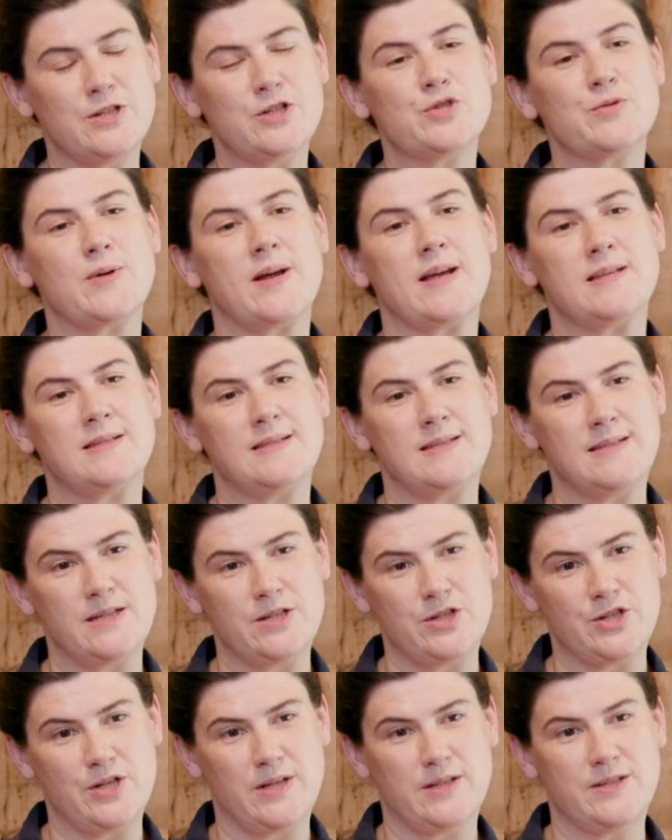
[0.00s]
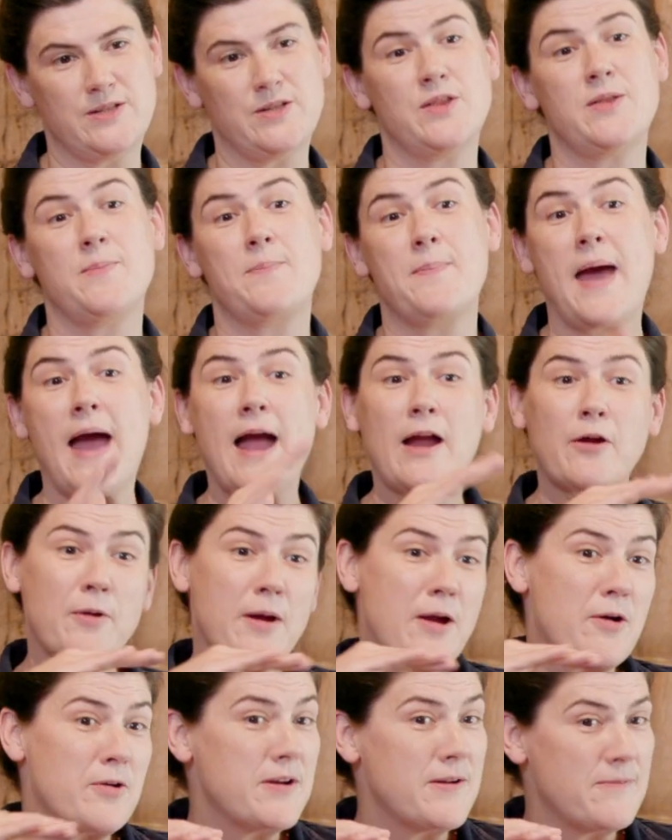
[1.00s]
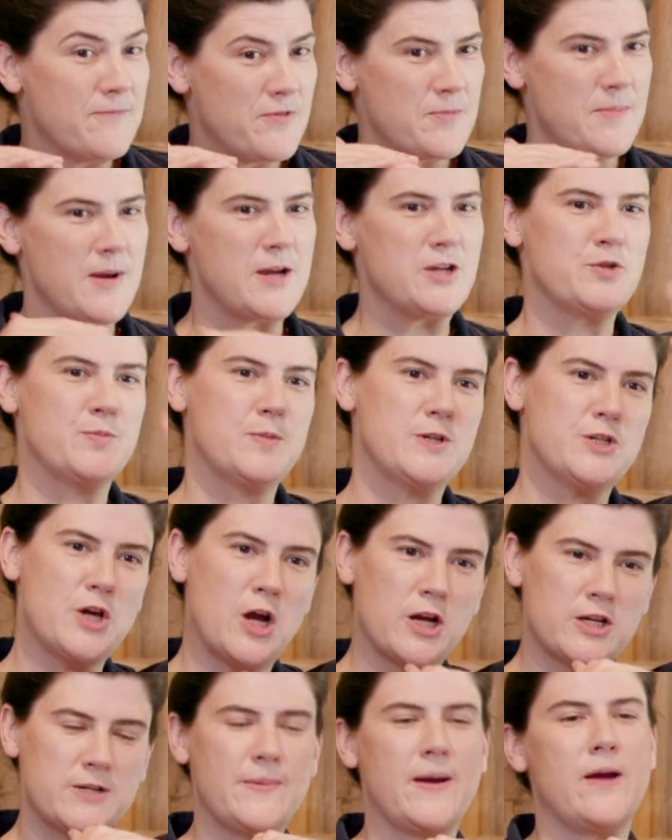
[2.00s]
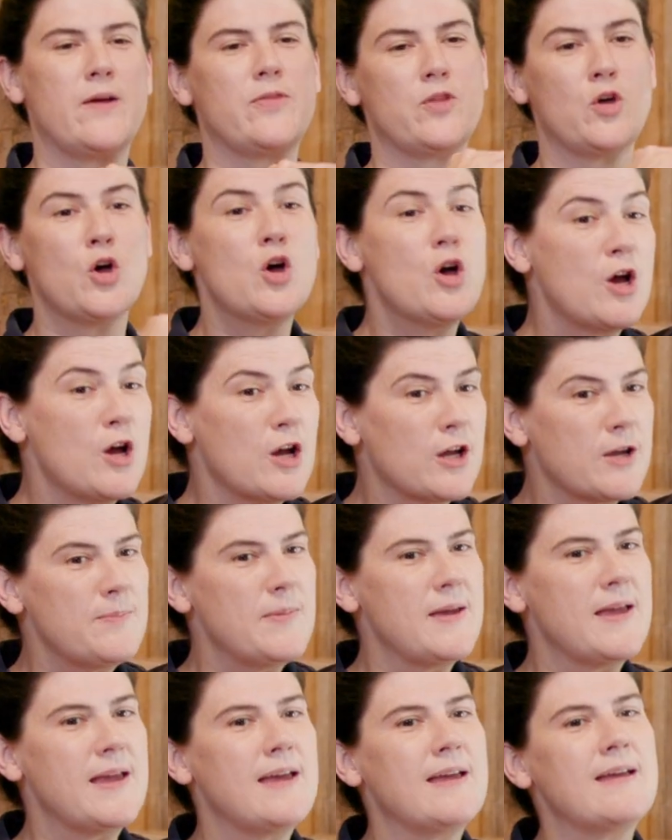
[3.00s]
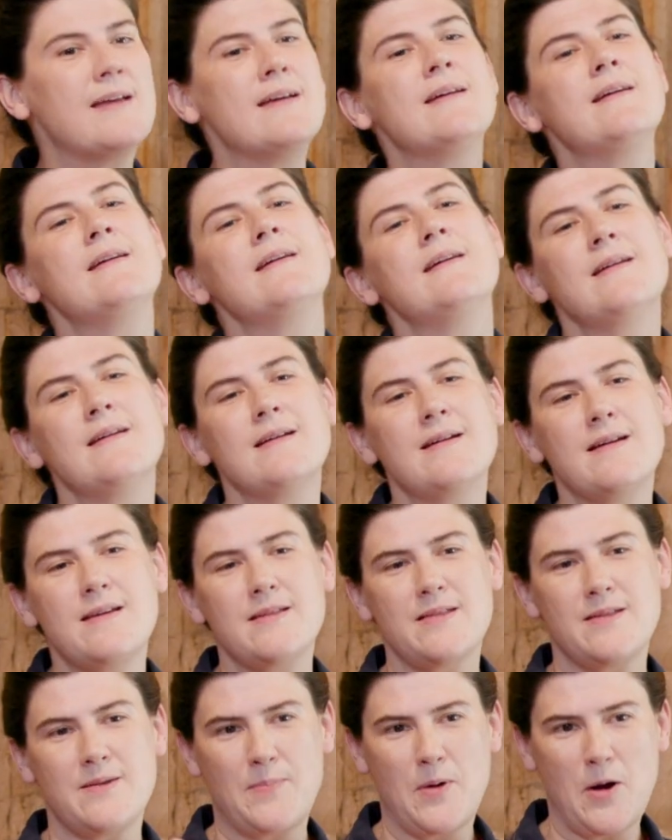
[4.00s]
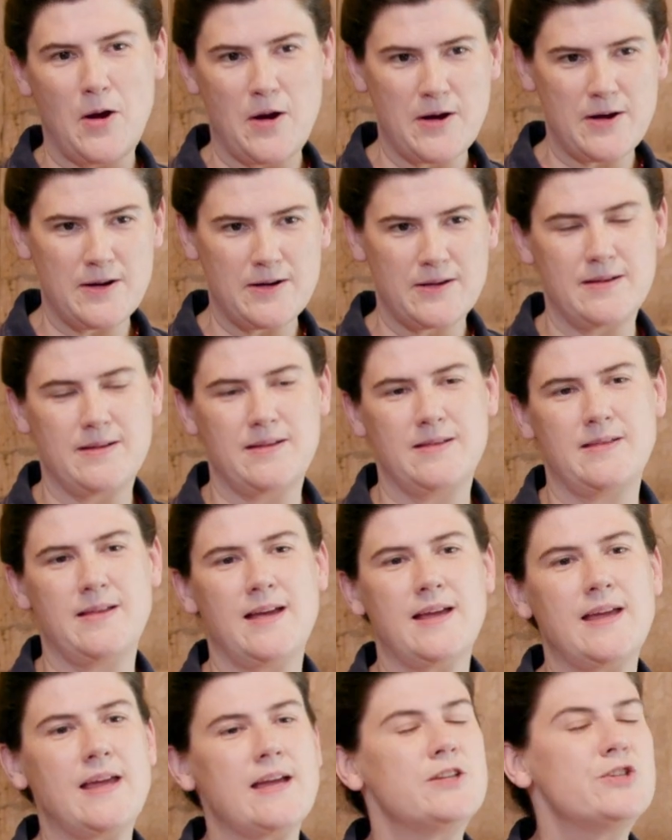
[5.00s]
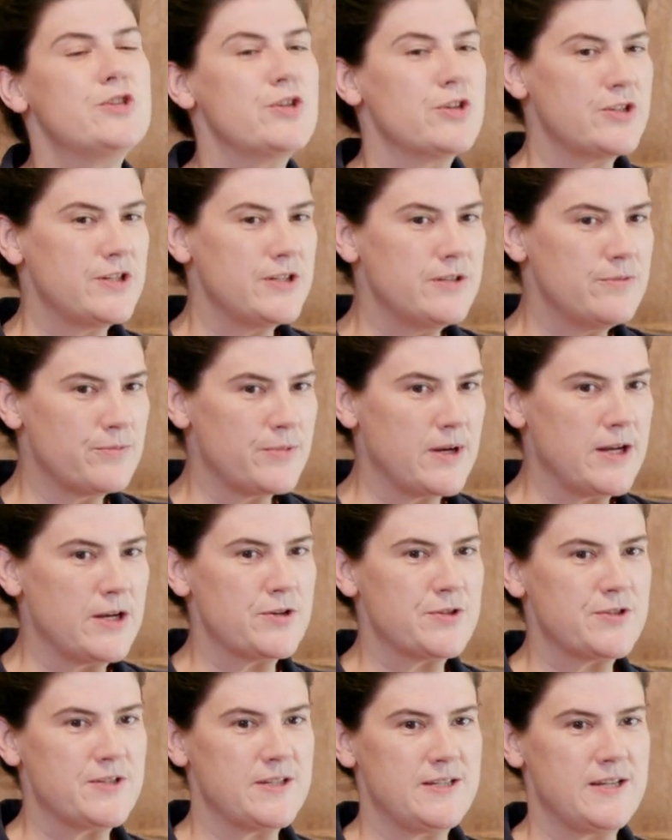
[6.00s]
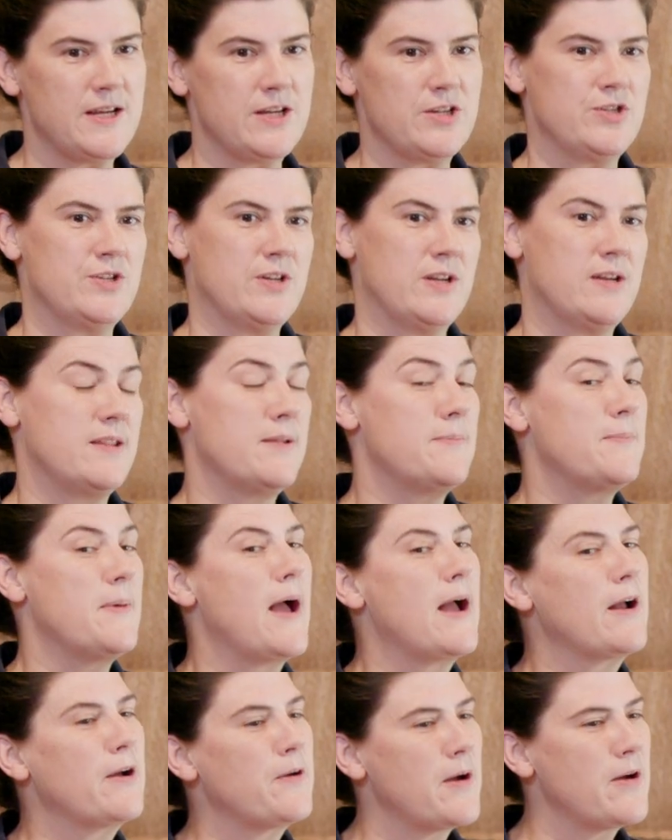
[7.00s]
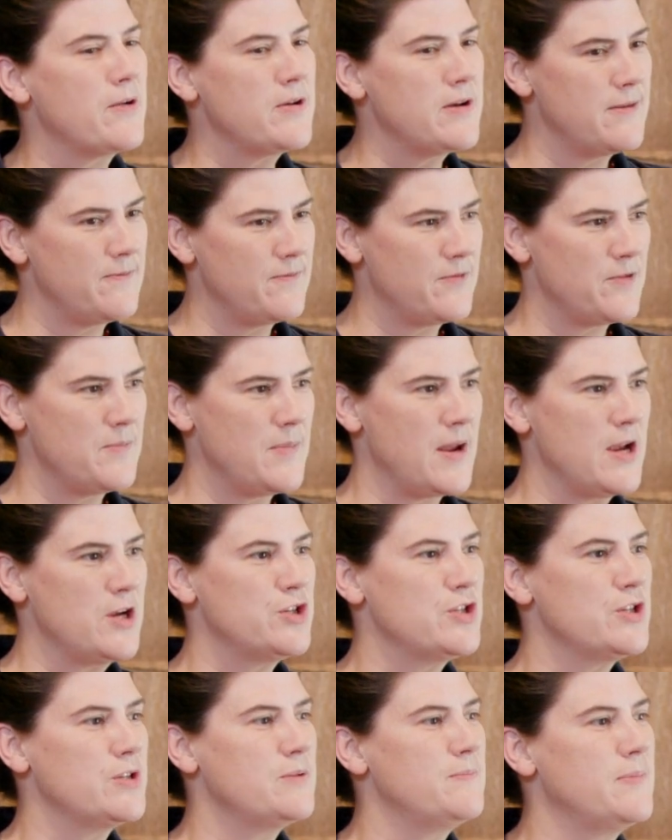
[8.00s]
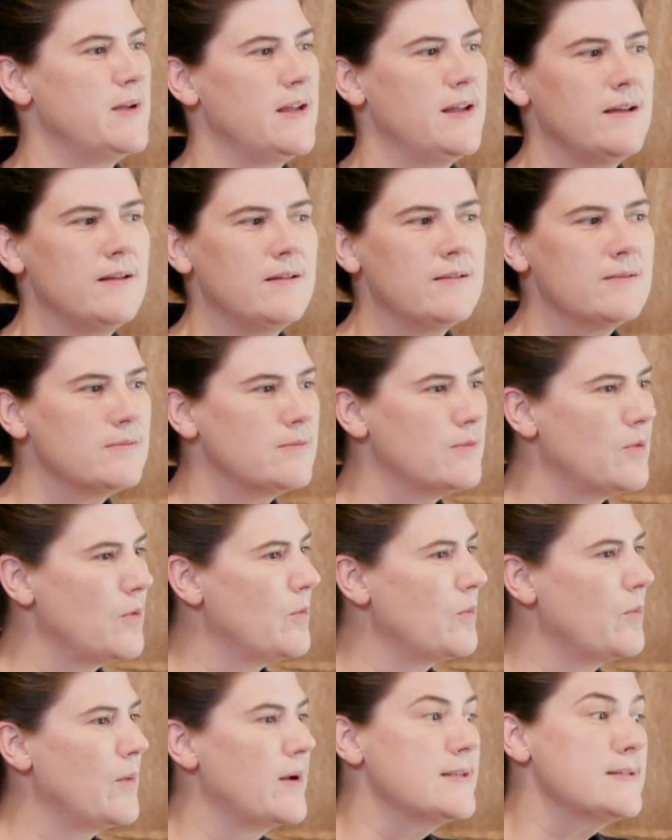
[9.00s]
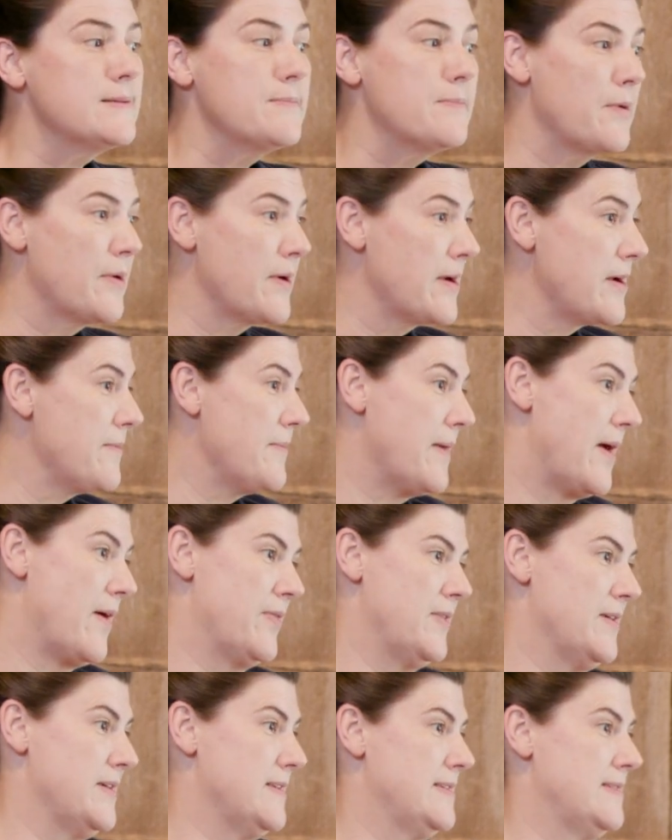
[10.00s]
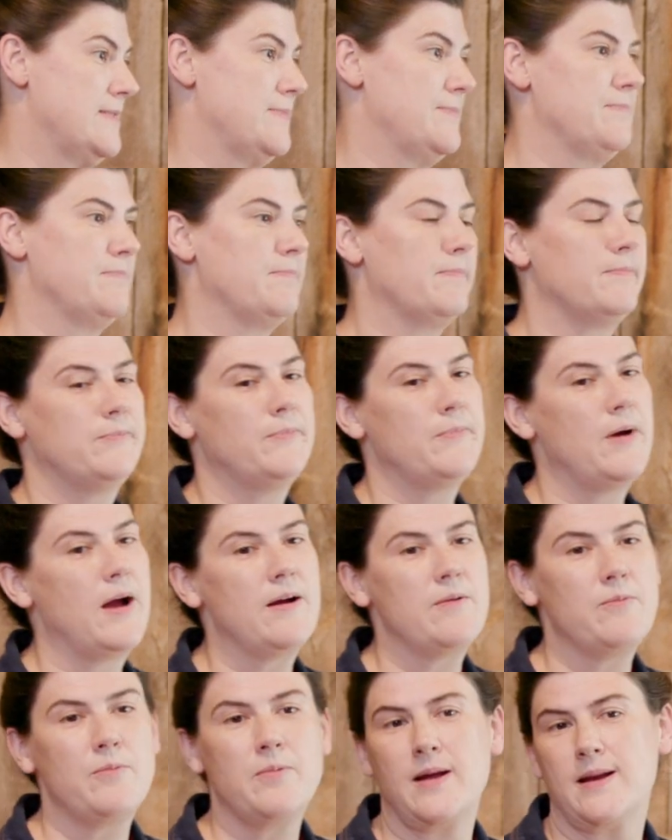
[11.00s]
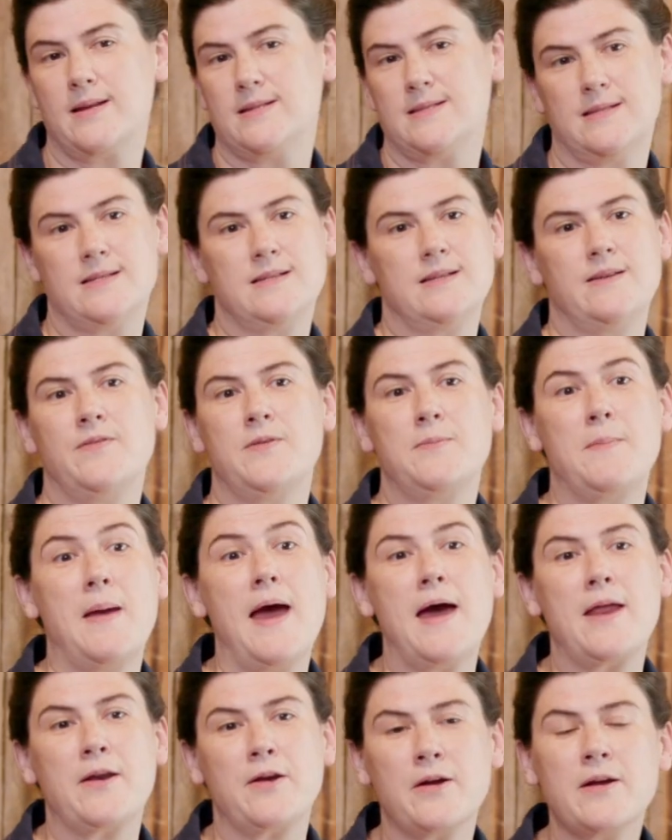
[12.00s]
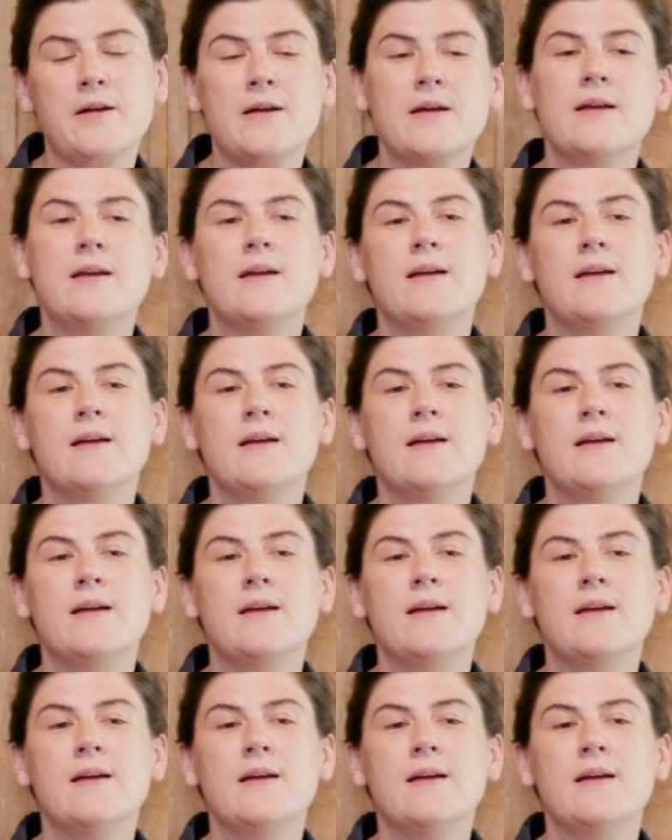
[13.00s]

To transition. So the background information we talked about, the hook being the part that gets your reader's attention, the background information being what's important about this, why does this even matter,